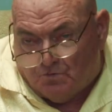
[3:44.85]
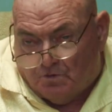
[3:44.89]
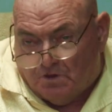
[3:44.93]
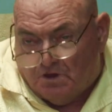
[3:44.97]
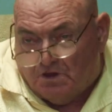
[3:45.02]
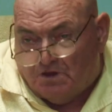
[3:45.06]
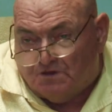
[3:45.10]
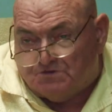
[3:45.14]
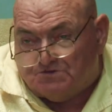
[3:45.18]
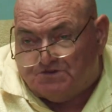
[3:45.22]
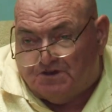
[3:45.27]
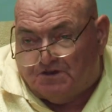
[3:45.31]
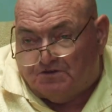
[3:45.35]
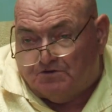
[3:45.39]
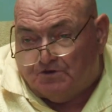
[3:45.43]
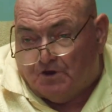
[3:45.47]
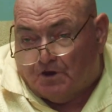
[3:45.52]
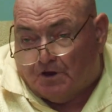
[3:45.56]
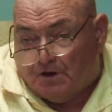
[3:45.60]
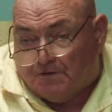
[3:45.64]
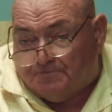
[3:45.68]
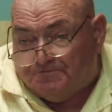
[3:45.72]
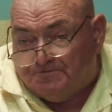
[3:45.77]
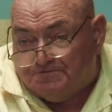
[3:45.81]
wings
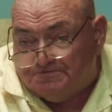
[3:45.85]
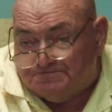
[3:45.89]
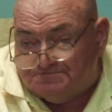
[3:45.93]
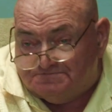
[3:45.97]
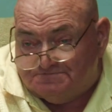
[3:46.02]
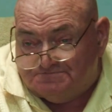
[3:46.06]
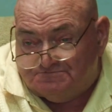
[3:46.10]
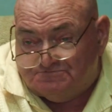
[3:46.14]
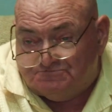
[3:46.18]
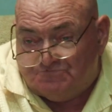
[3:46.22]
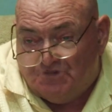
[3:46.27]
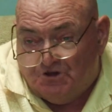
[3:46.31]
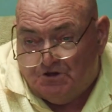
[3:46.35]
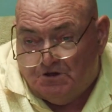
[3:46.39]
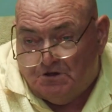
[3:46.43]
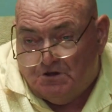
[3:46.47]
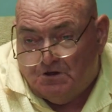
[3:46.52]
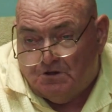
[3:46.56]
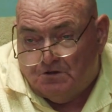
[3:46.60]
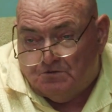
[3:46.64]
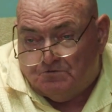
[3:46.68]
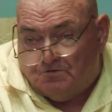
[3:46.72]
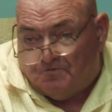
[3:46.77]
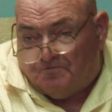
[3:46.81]
enough
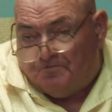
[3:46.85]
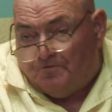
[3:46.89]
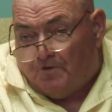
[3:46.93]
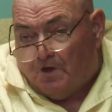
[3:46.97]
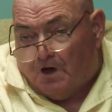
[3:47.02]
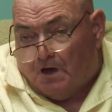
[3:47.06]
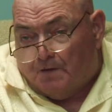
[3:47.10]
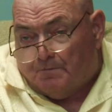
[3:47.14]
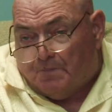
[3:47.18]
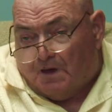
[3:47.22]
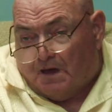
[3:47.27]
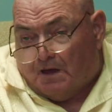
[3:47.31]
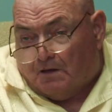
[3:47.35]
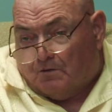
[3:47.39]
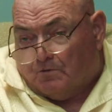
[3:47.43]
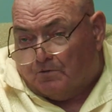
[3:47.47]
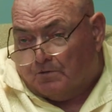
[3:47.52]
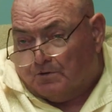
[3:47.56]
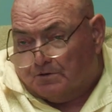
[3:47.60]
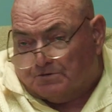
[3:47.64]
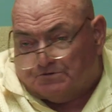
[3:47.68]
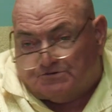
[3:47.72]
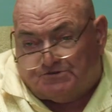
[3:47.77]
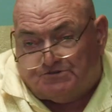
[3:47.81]
to fly
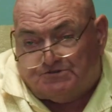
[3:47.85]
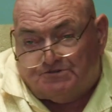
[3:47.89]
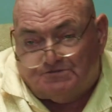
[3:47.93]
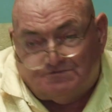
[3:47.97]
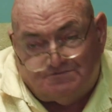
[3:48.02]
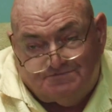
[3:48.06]
backwards.